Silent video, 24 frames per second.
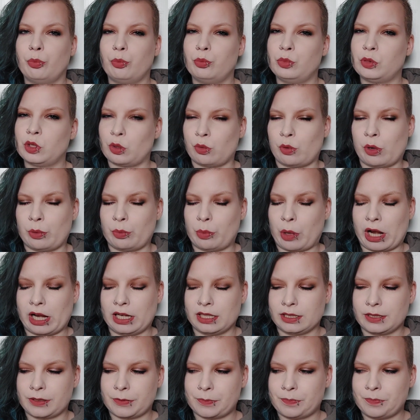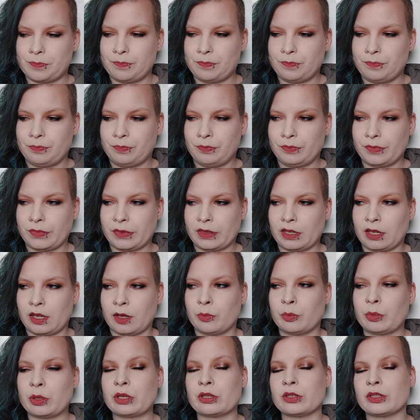So 1 palette,
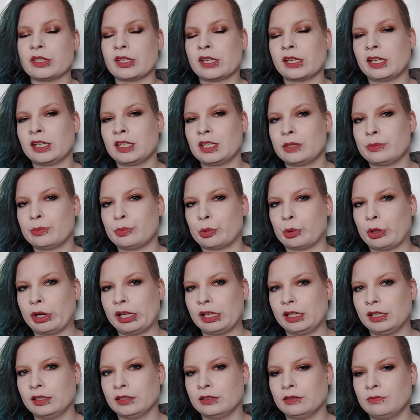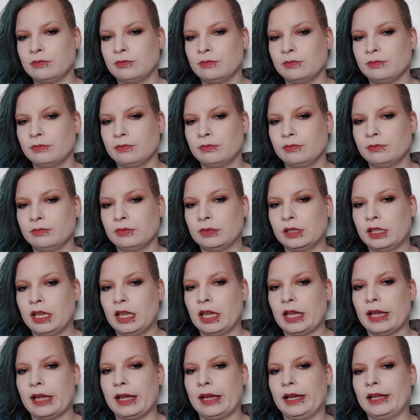and because it is spring
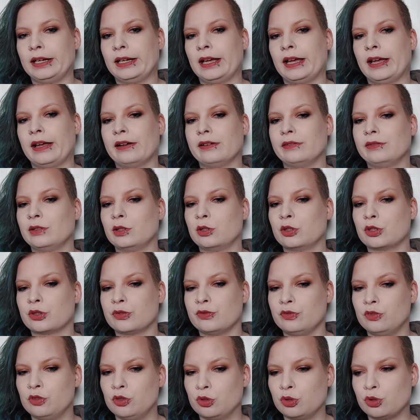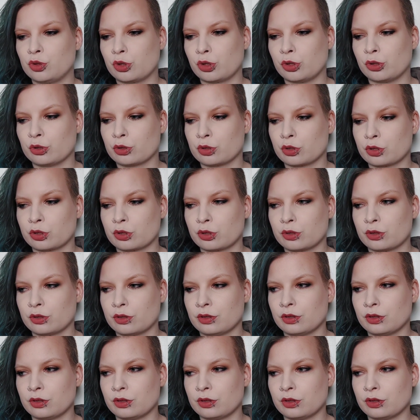and I have a lot of neutrals